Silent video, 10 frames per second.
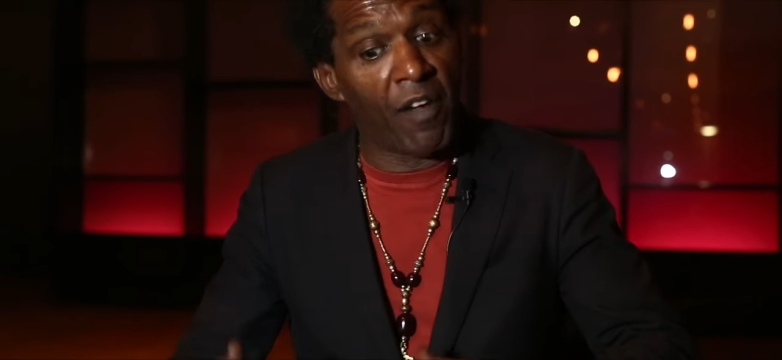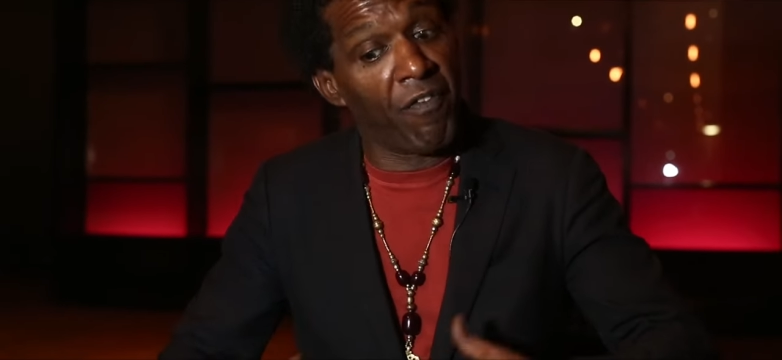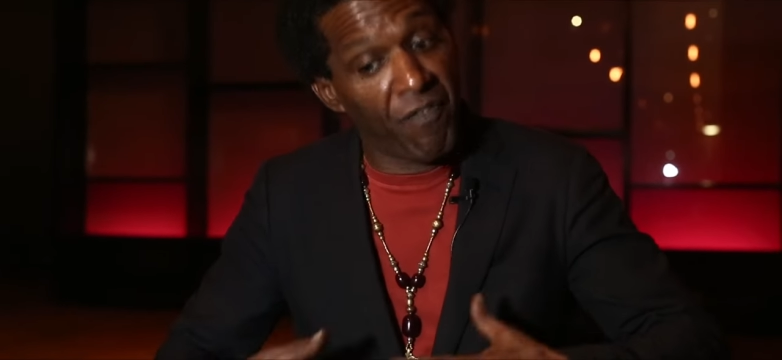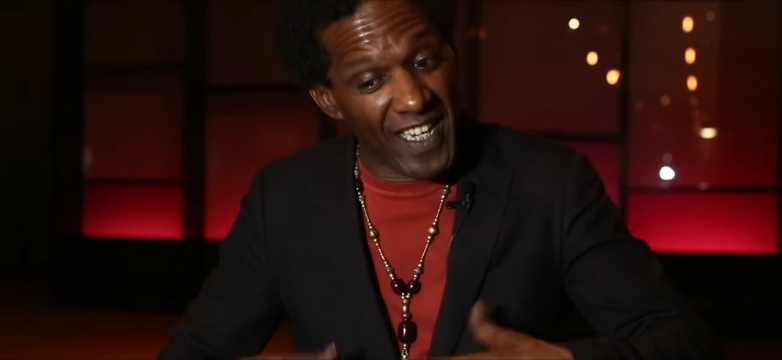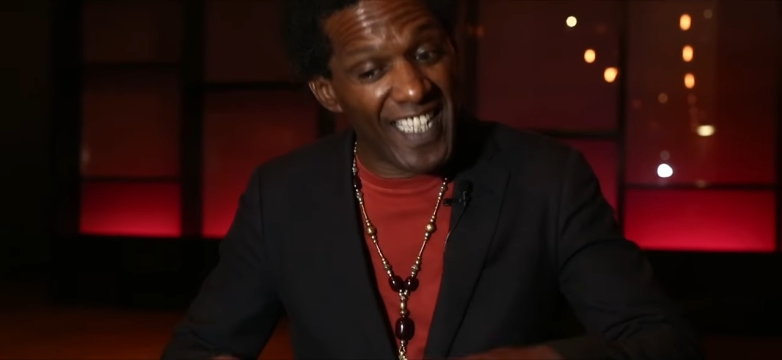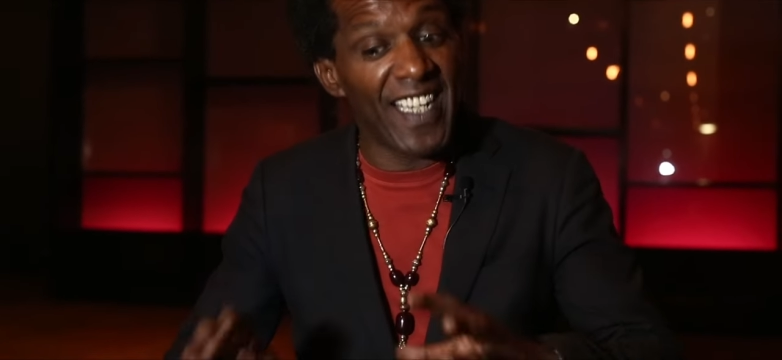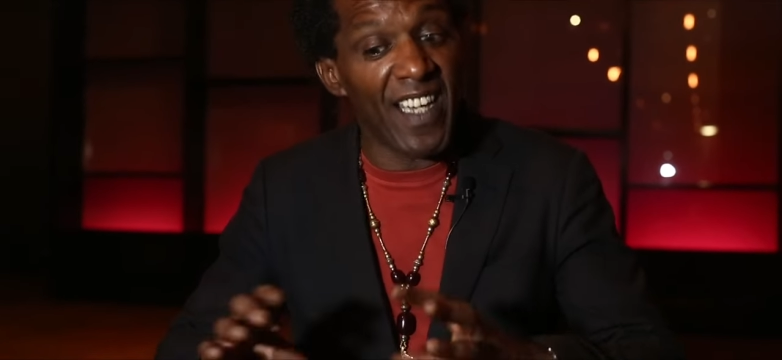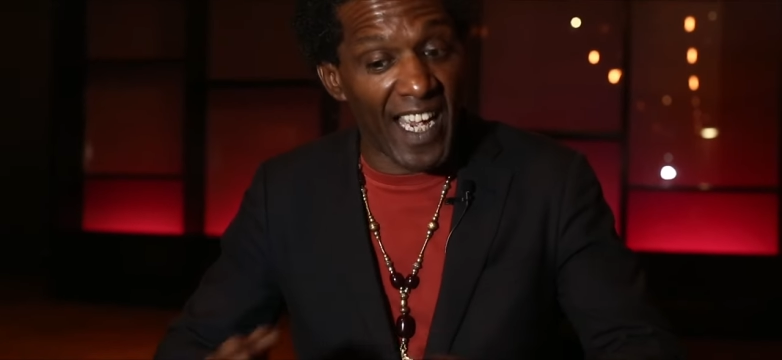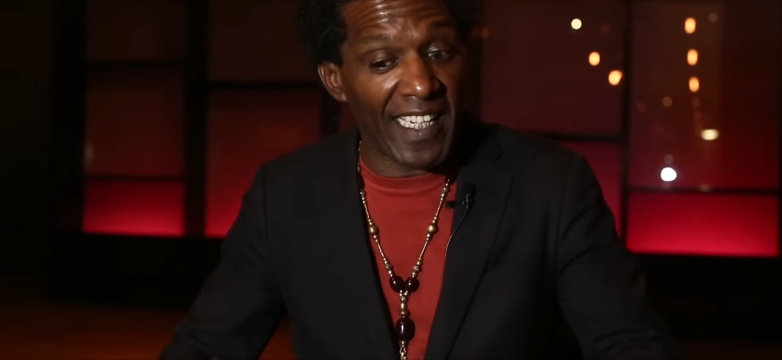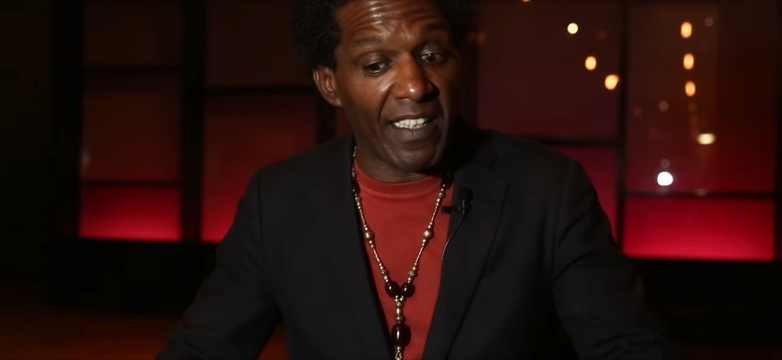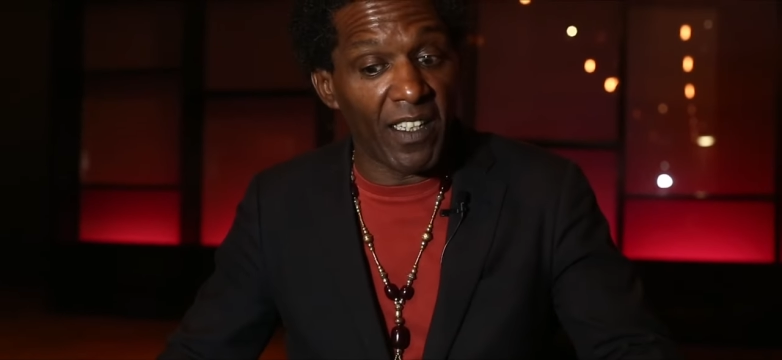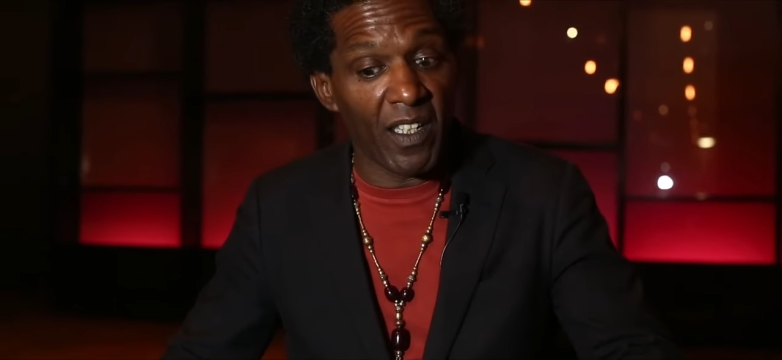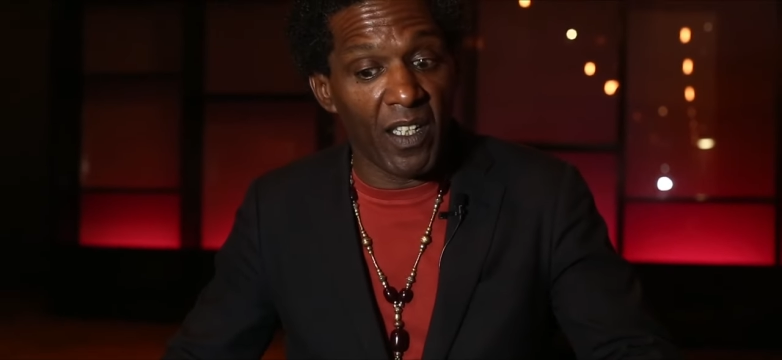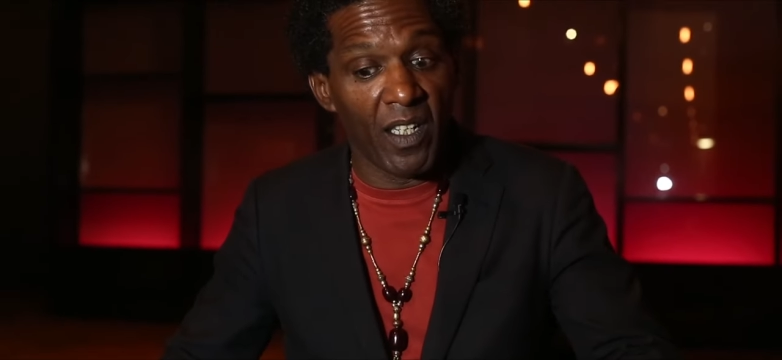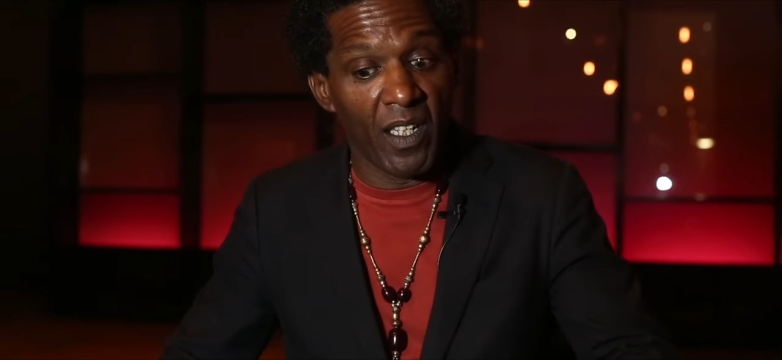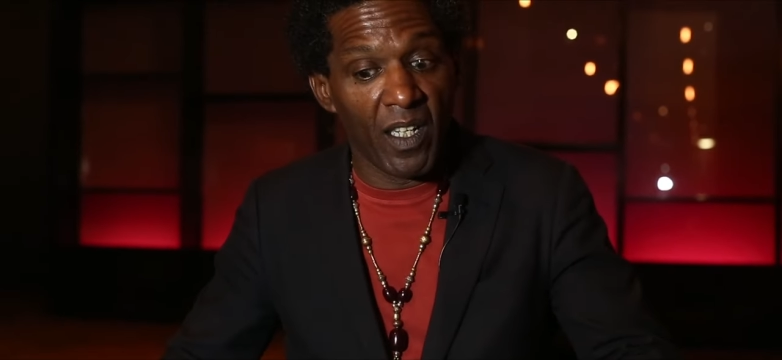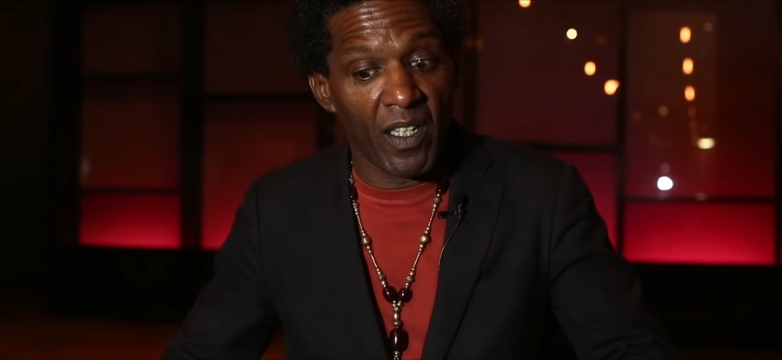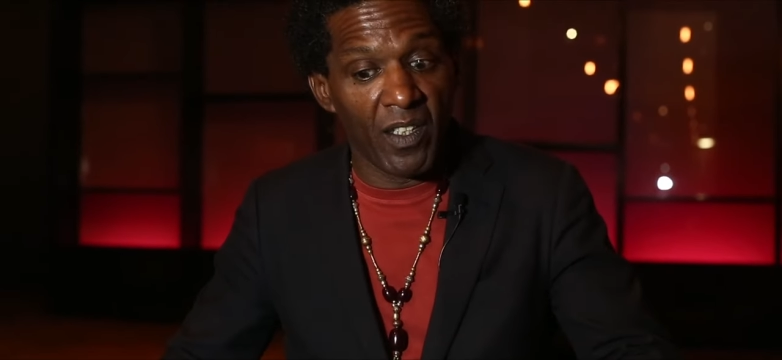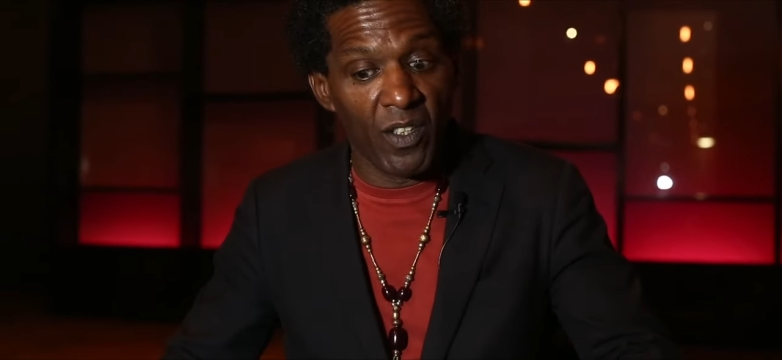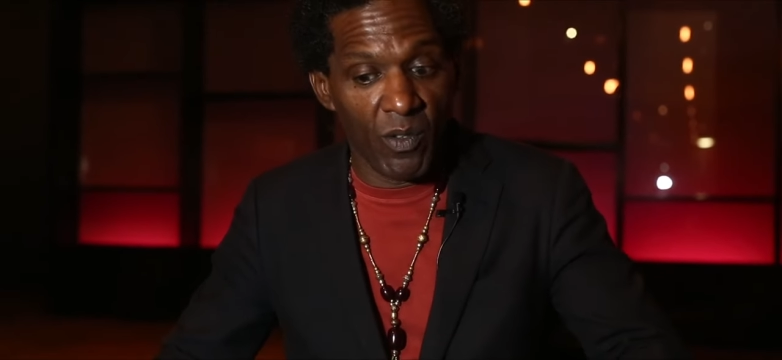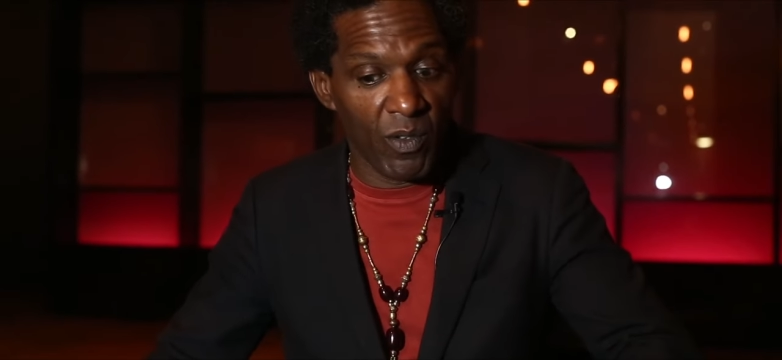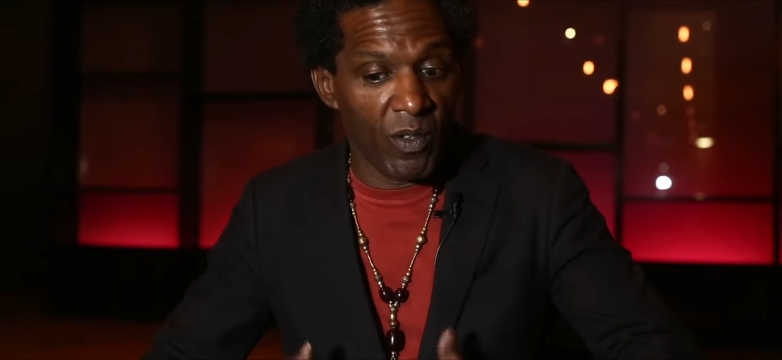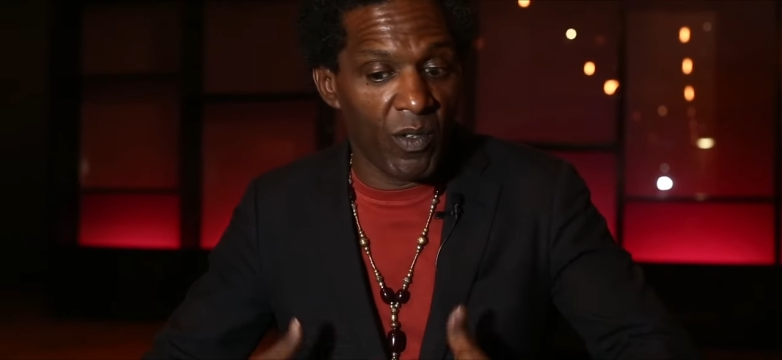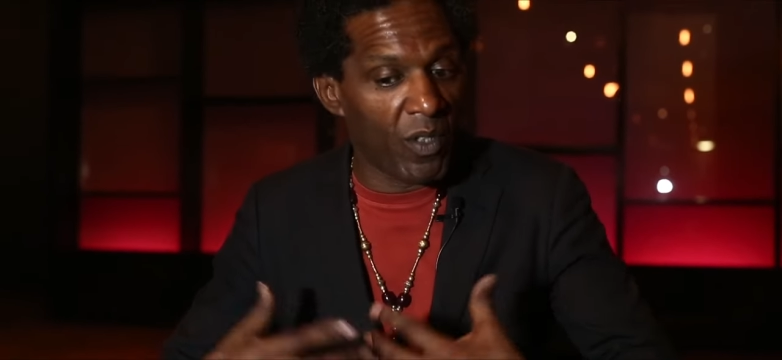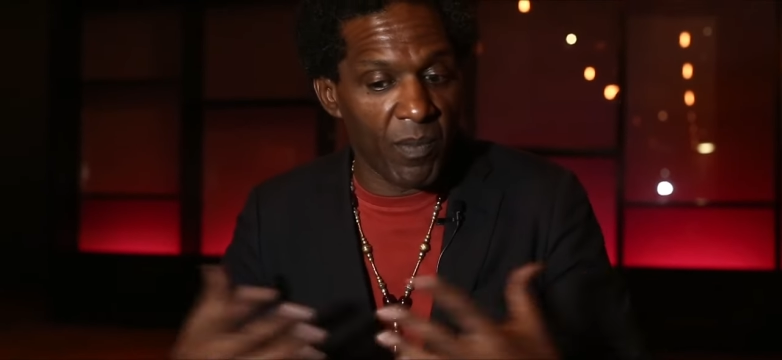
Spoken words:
feeding anger, you